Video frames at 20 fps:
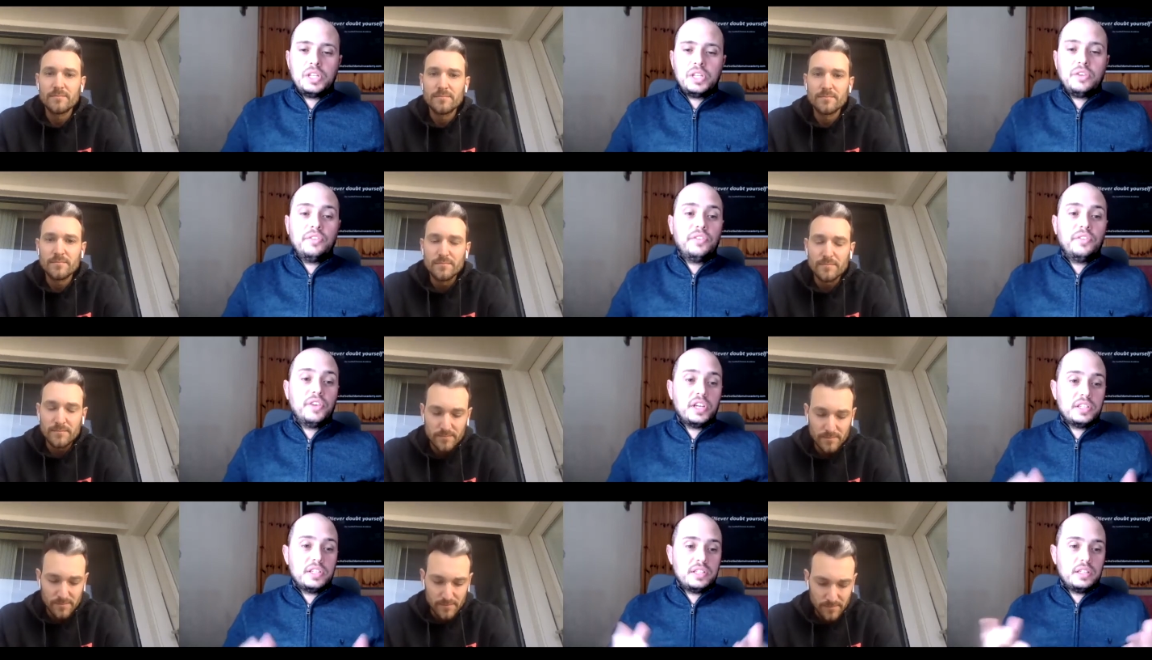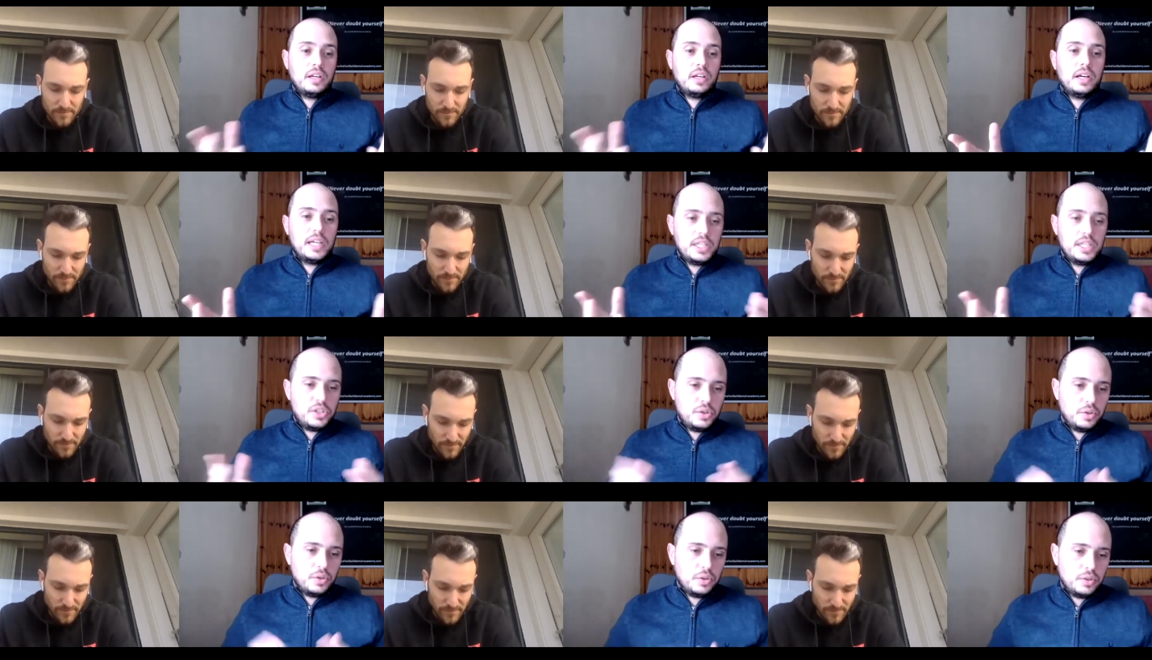Speaker 1: when you first
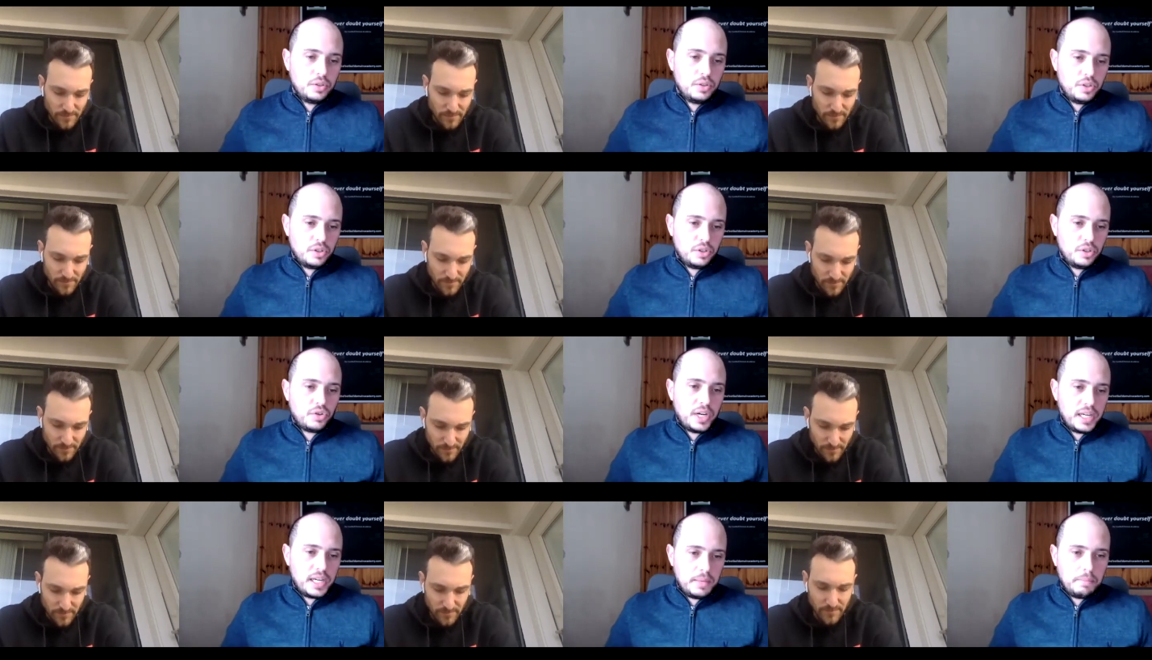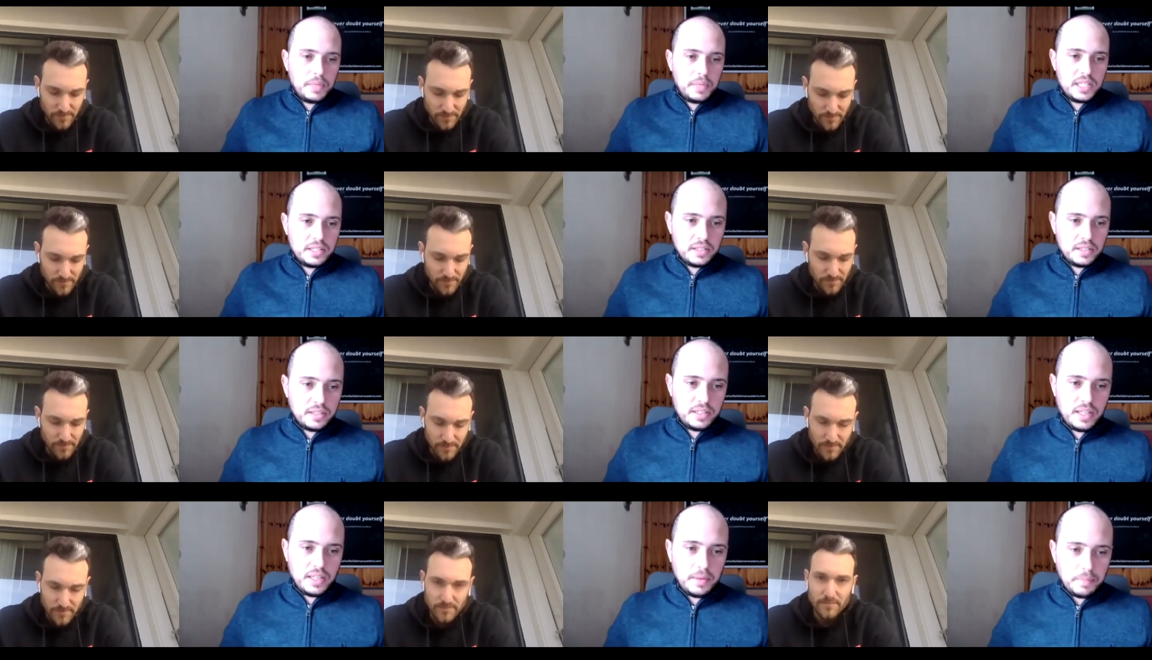started your your training
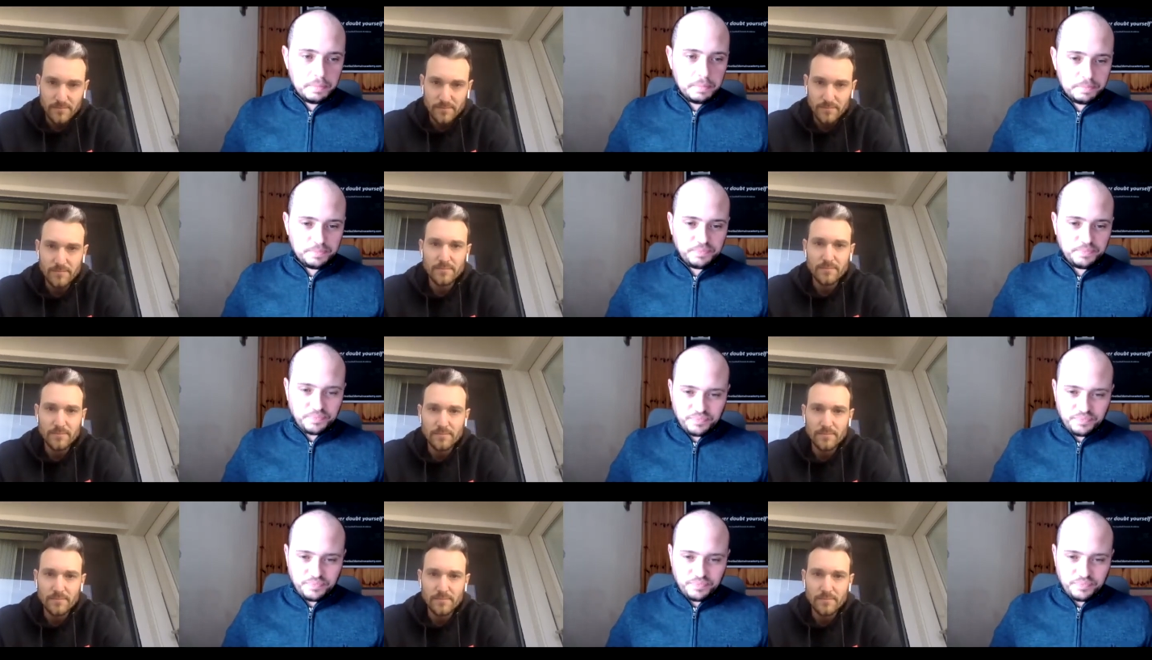business, then.